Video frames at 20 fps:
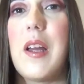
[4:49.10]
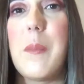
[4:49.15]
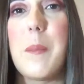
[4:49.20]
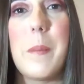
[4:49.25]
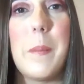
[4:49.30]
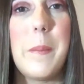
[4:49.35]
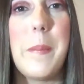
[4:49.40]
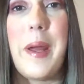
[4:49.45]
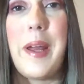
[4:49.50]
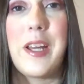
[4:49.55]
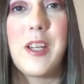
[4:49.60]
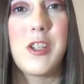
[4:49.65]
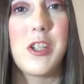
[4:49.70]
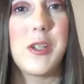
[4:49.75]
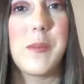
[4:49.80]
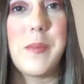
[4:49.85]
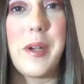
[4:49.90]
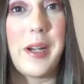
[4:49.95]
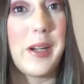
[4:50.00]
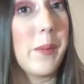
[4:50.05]
makes
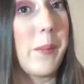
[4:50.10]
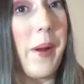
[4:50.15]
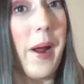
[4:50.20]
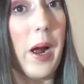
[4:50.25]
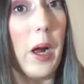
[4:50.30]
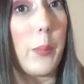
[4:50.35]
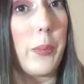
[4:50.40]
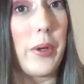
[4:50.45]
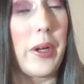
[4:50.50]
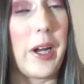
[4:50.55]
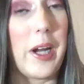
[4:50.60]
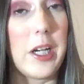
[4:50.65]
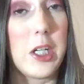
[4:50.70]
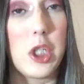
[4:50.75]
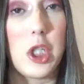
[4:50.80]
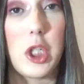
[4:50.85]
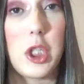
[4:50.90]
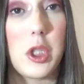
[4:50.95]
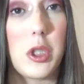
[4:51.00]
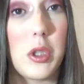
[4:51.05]
your makeup
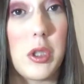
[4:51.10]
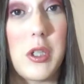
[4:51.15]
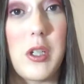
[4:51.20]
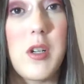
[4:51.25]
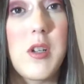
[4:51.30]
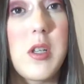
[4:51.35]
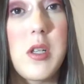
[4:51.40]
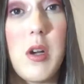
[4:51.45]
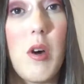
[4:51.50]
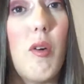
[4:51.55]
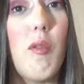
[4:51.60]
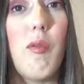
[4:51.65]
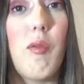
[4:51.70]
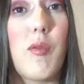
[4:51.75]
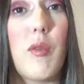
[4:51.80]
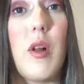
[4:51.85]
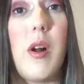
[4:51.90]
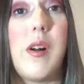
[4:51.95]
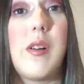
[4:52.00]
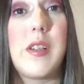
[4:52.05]
application look so
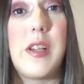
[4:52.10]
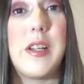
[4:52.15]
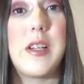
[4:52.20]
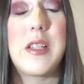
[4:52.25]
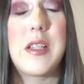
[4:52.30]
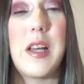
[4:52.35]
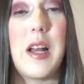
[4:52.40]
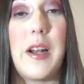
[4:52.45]
flawless,